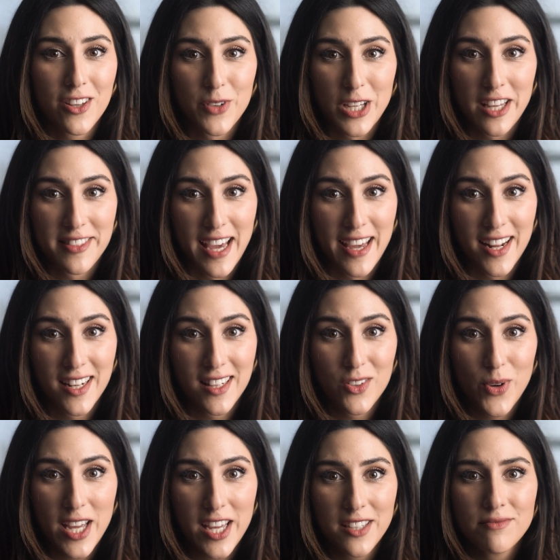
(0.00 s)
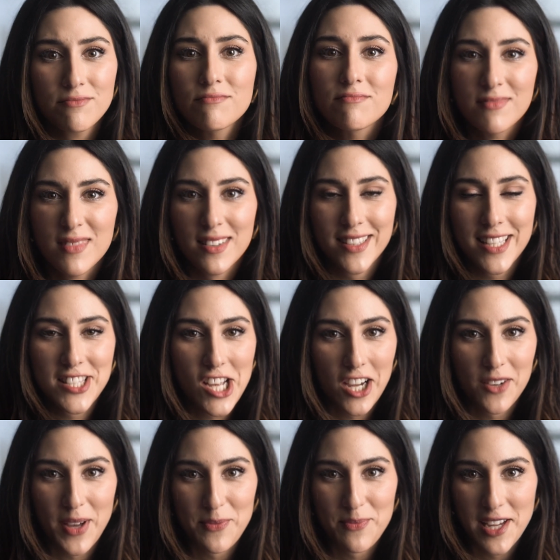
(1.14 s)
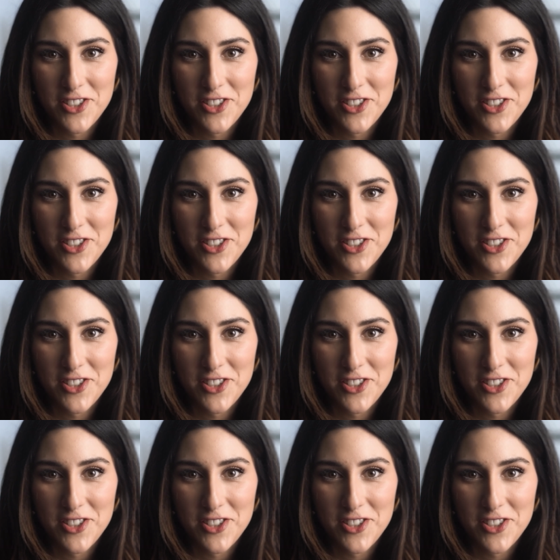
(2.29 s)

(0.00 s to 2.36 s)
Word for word: that we got that out of the way, Let's talk about